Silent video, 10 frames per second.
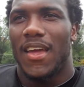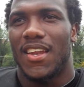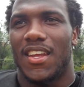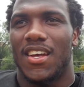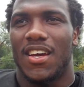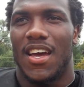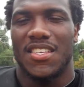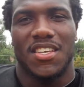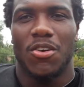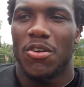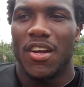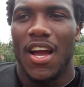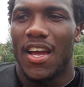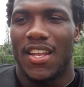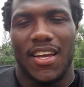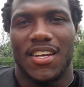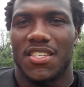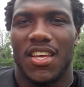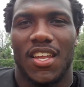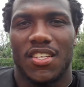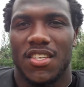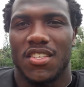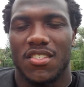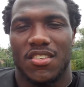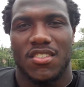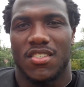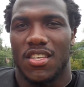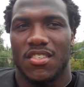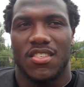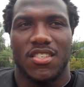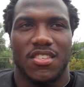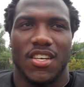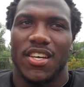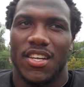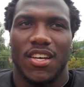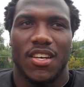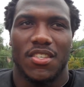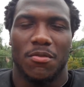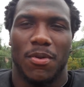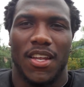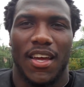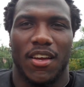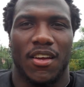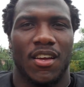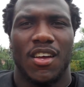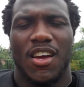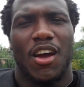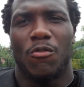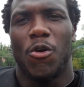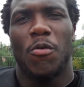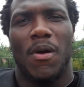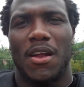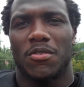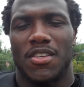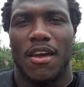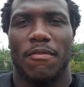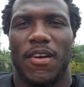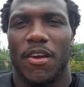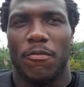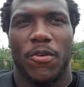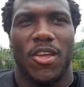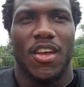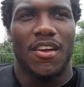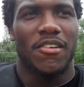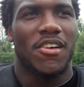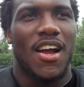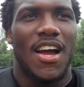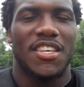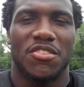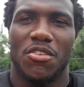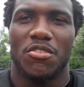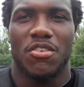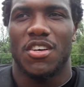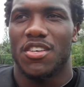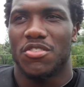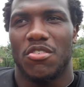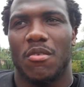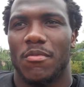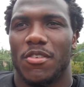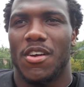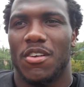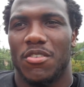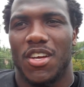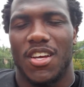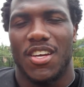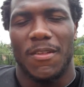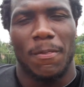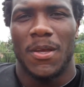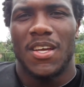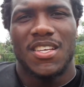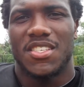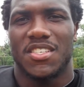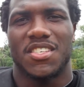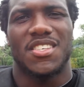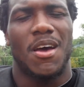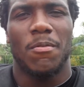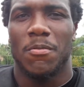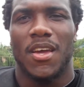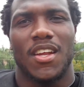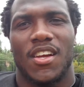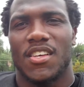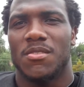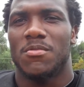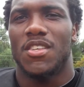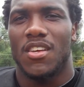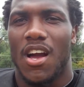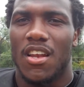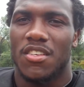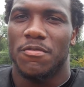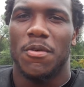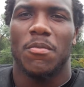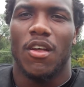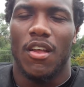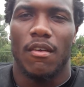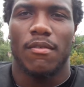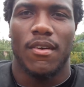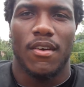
and then as the older guy, like I said, it's just good to be like a role model type figure for the younger guys, you know, show them around, just help them get accustomed to the college football life.